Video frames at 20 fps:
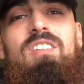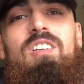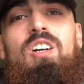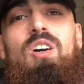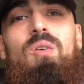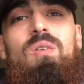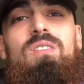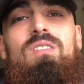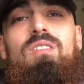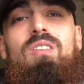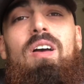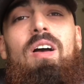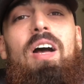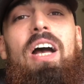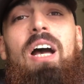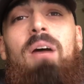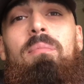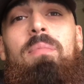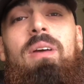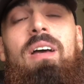go into how
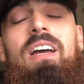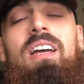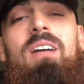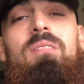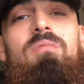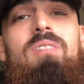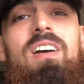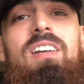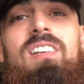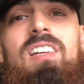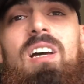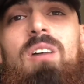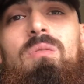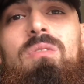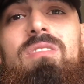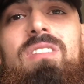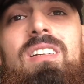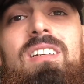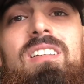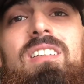happy I am right now
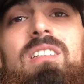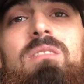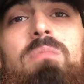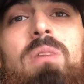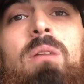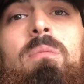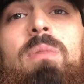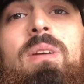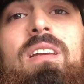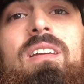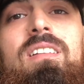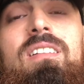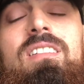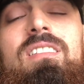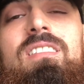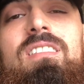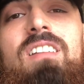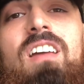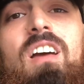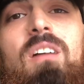with Nicolas Pepe.
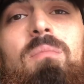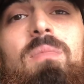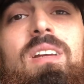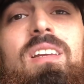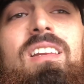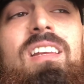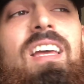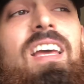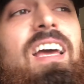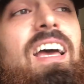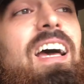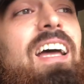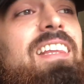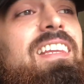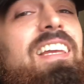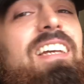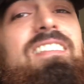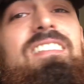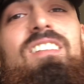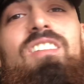Do you know what I mean?
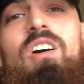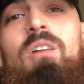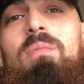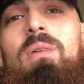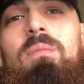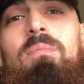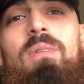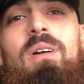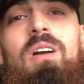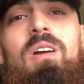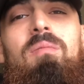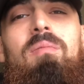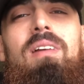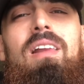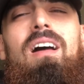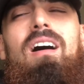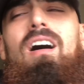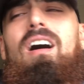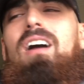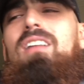And yes, a lot of people are going to be
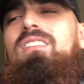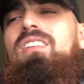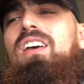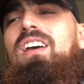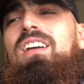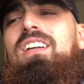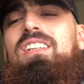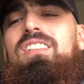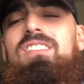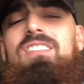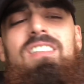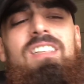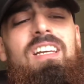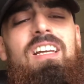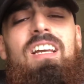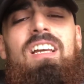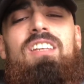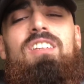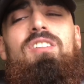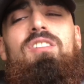like, oh, Turkish,
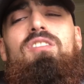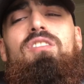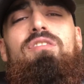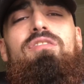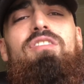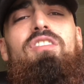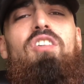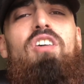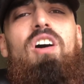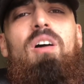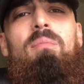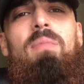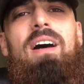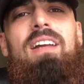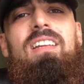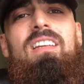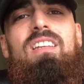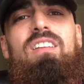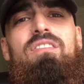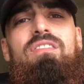you forgot
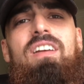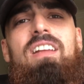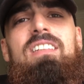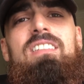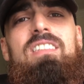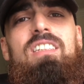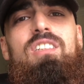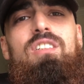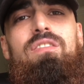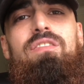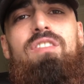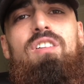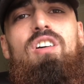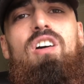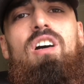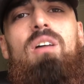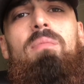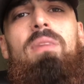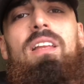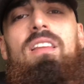about the defence and you
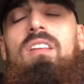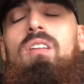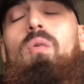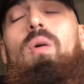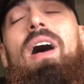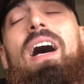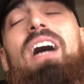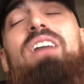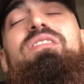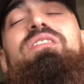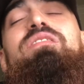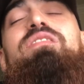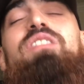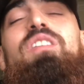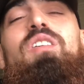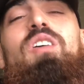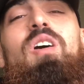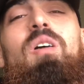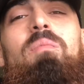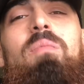forgot about... No, I haven't
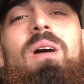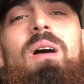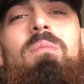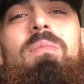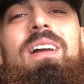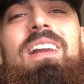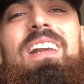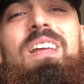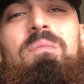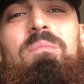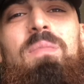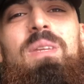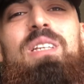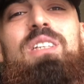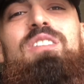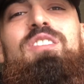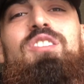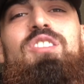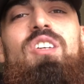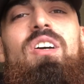forgot about it, but let me
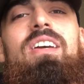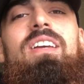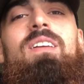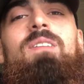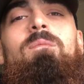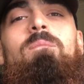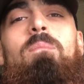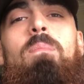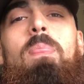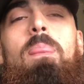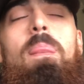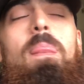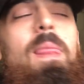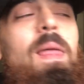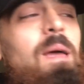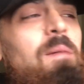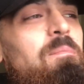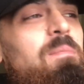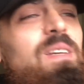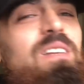enjoy.
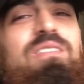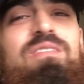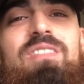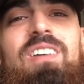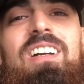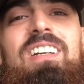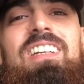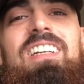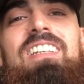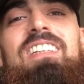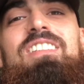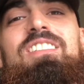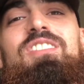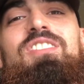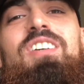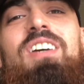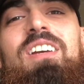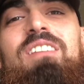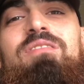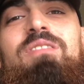Let me fucking
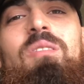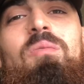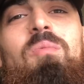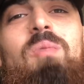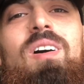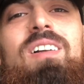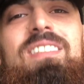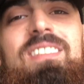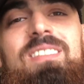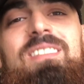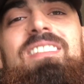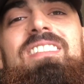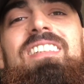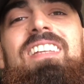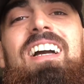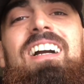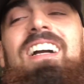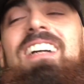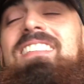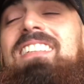enjoy for once.
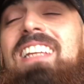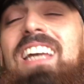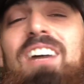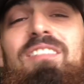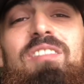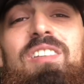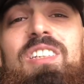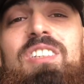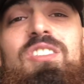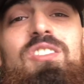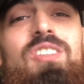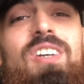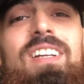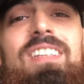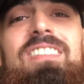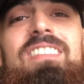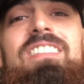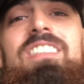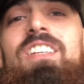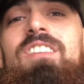Like I said, I haven't
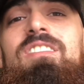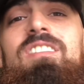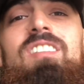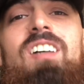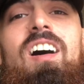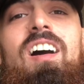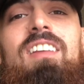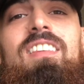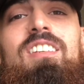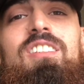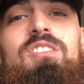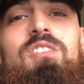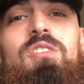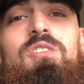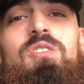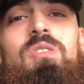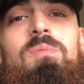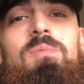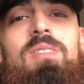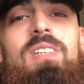enjoyed since I've started this
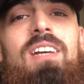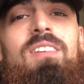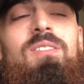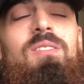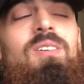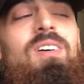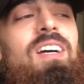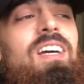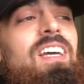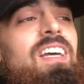YouTube channel.